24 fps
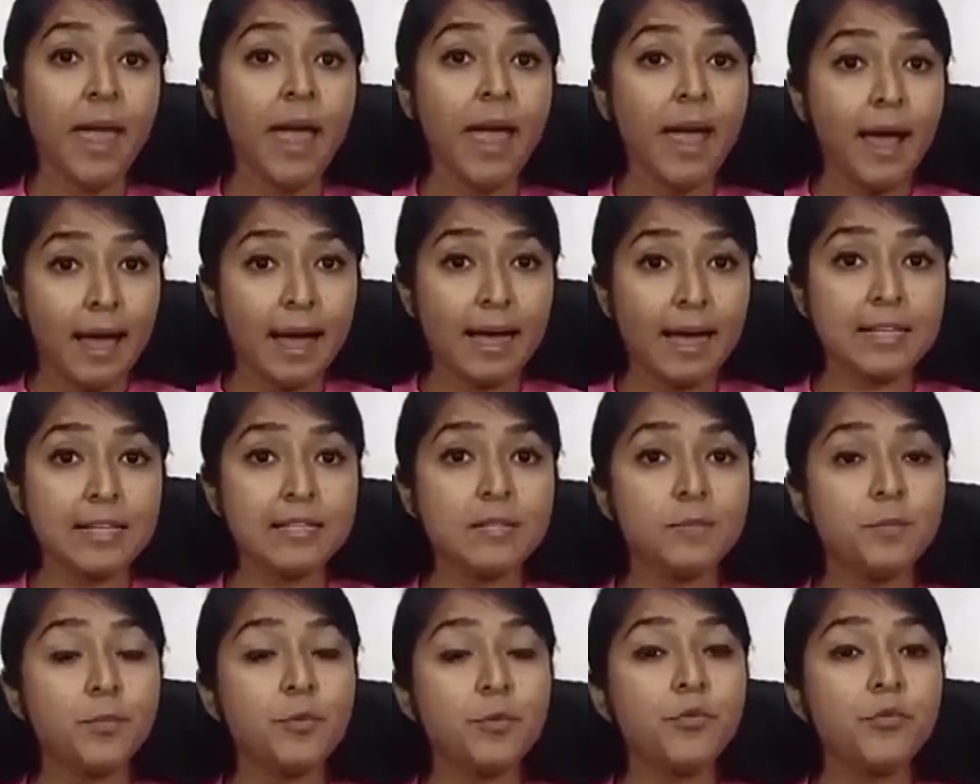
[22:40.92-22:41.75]
as
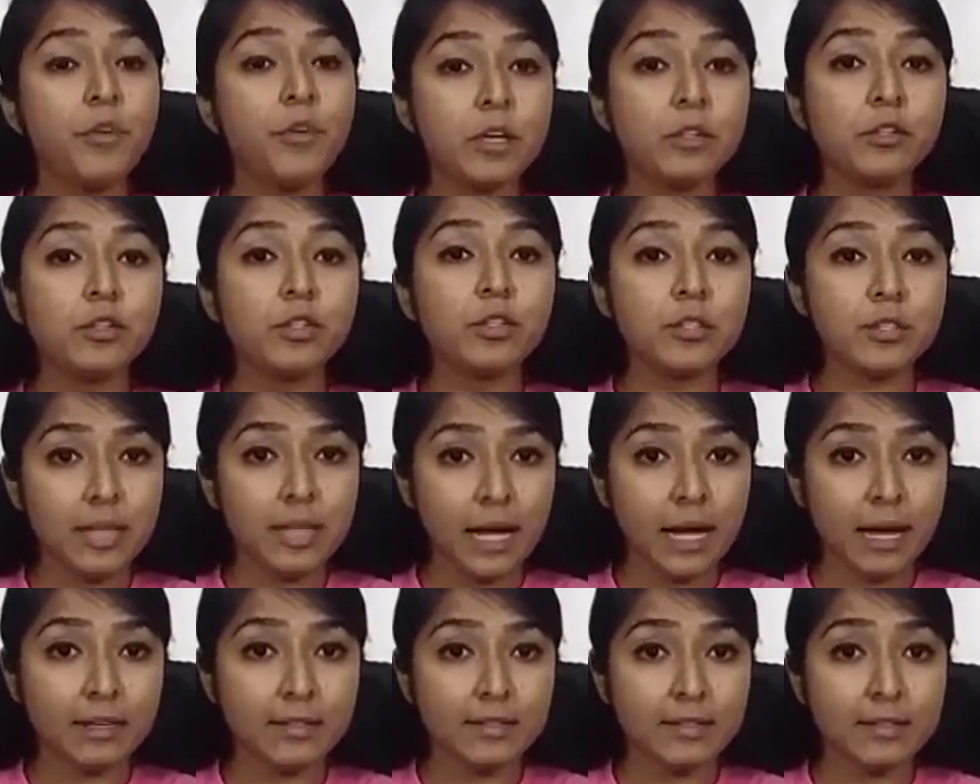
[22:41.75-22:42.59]
profession
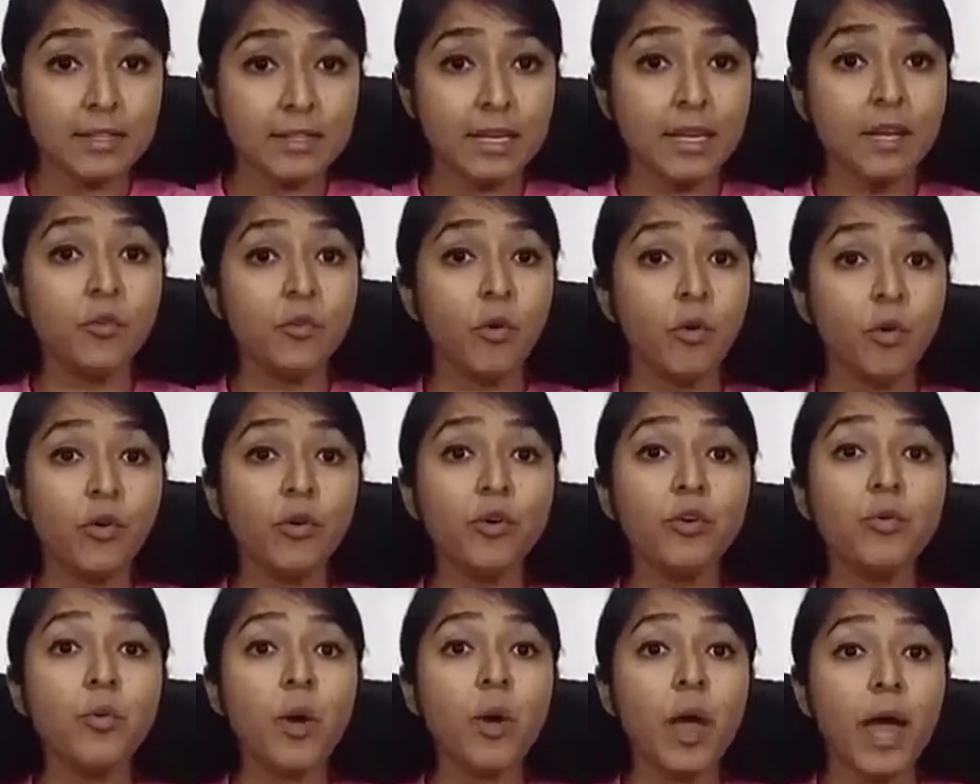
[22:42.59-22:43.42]
tax in order
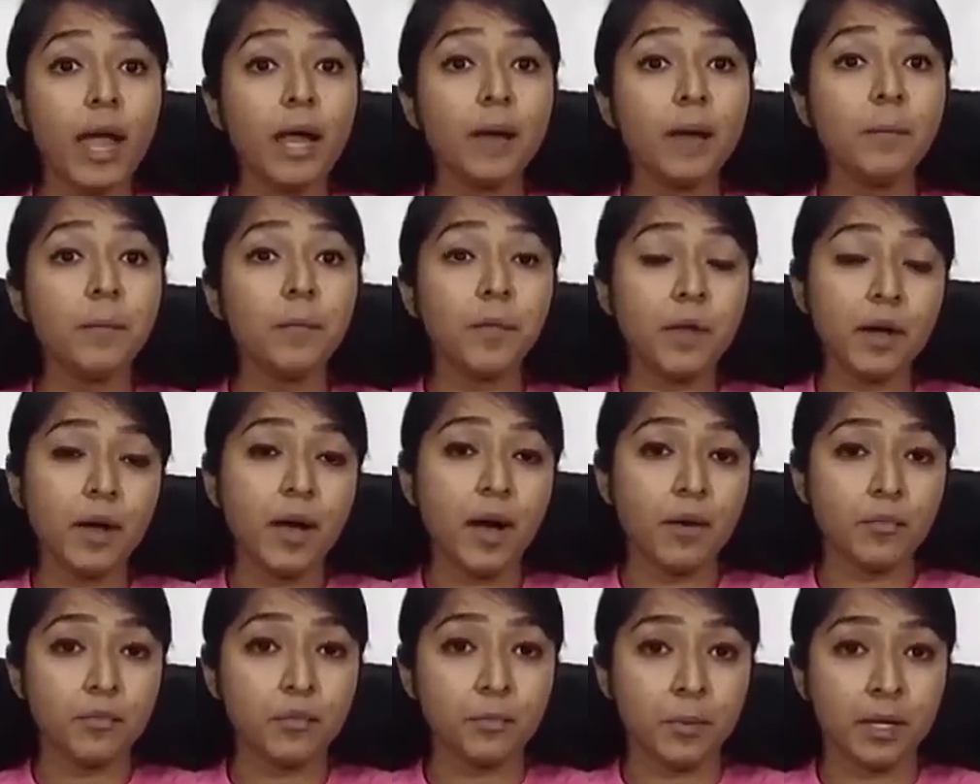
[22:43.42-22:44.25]
to help the
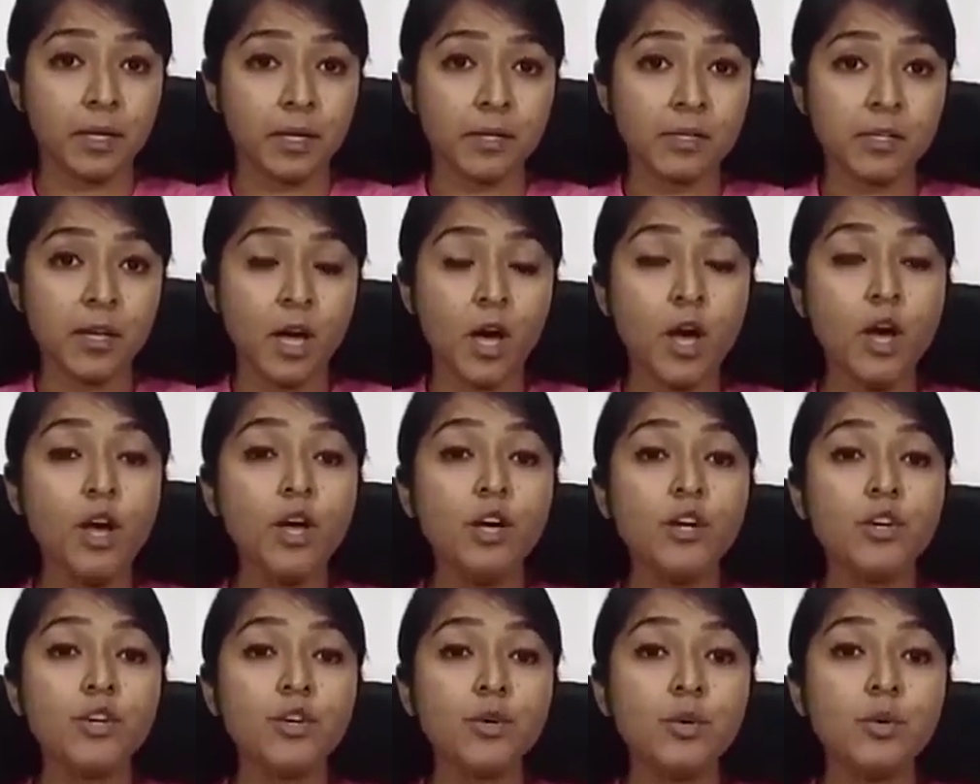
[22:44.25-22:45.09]
government
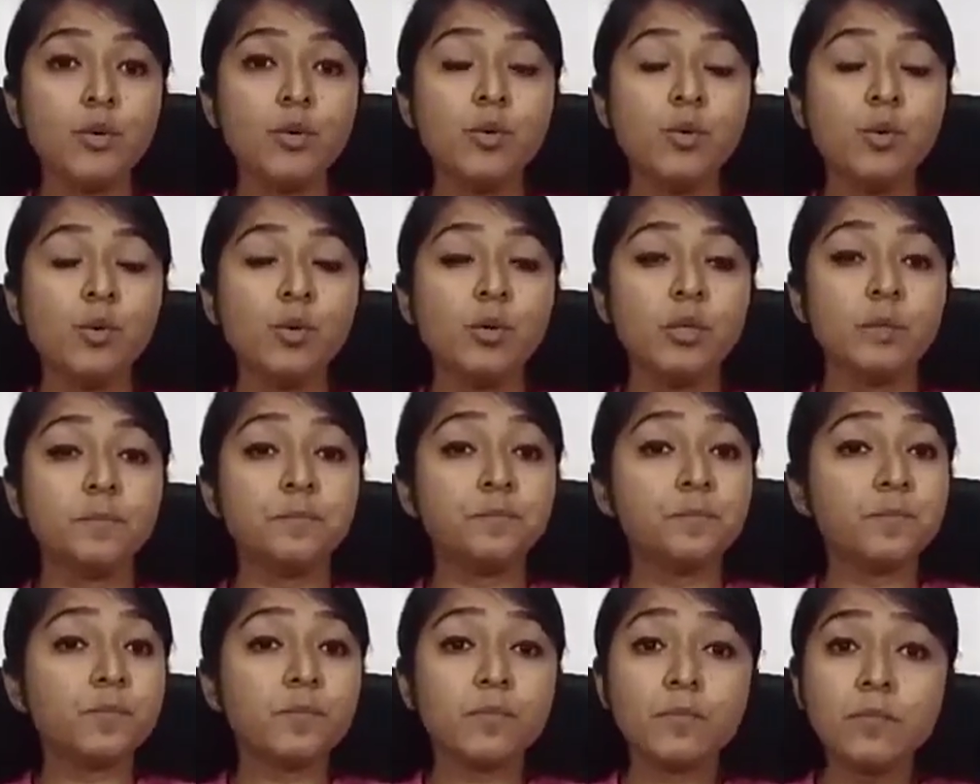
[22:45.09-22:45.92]
to,
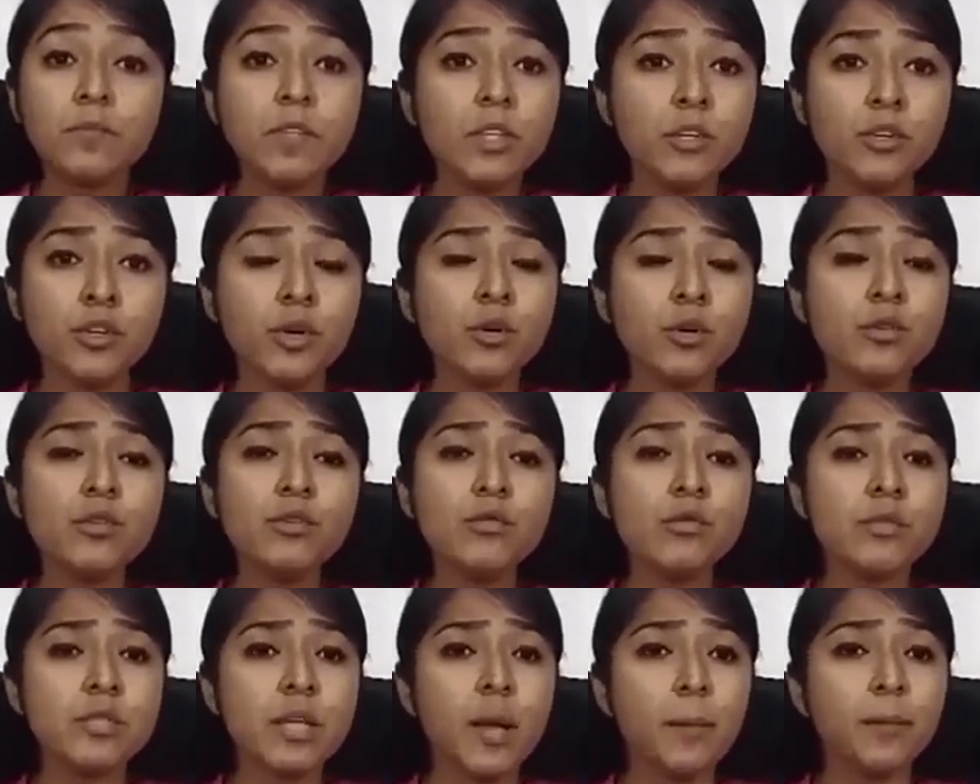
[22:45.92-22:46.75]

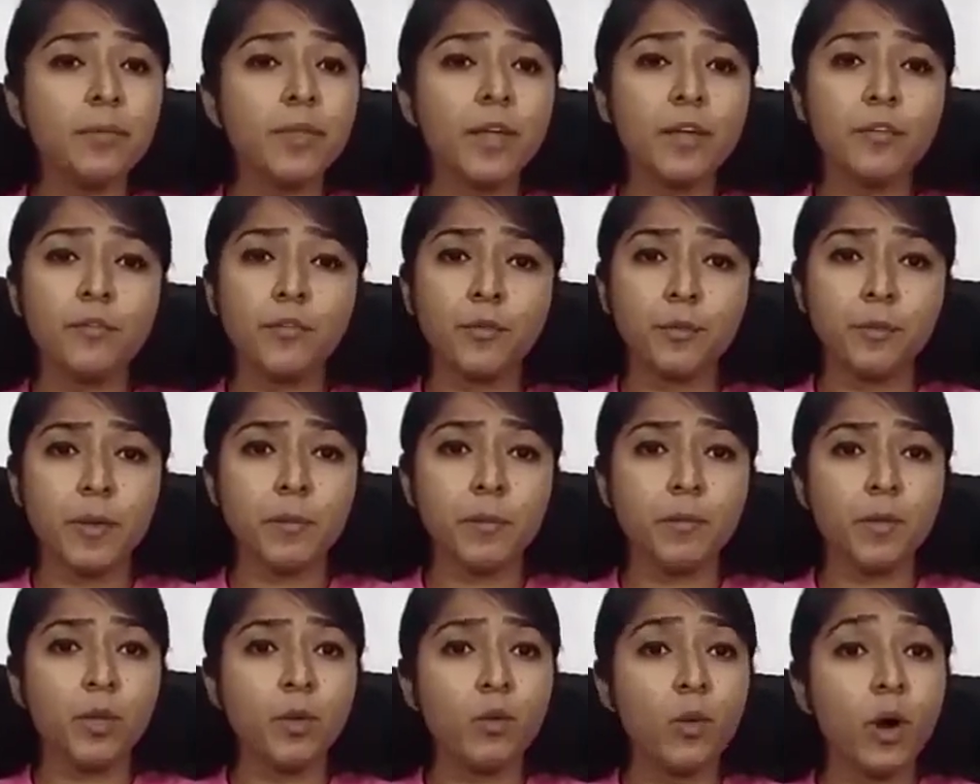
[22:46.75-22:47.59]
do something for
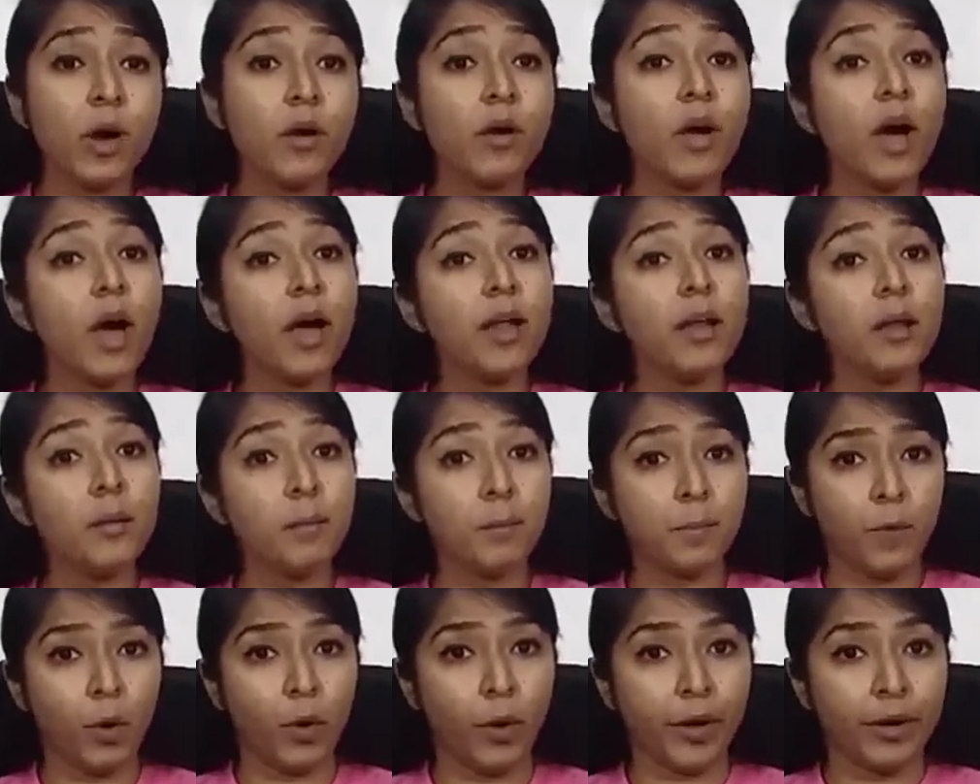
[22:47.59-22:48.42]
people who are
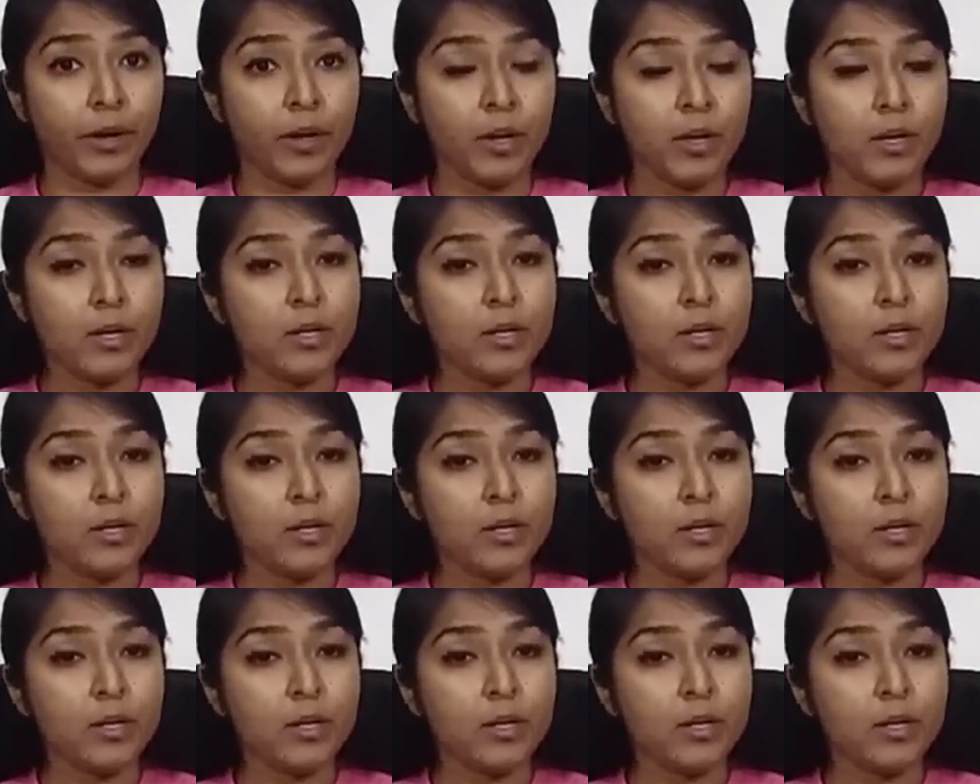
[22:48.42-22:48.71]
unemployed.